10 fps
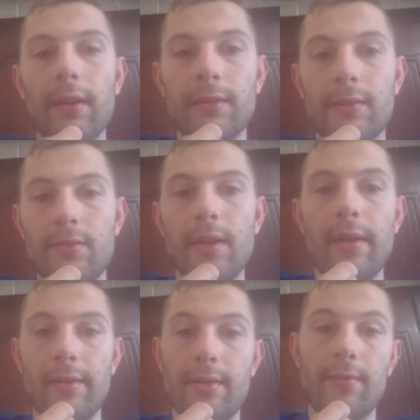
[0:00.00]

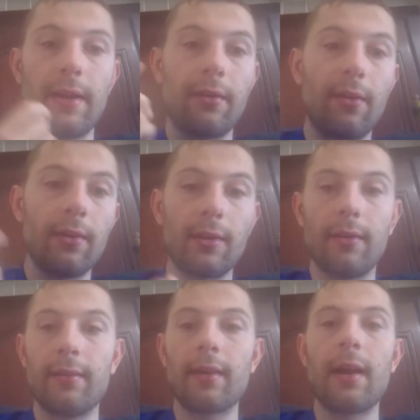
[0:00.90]
Australis is a very cold tolerant.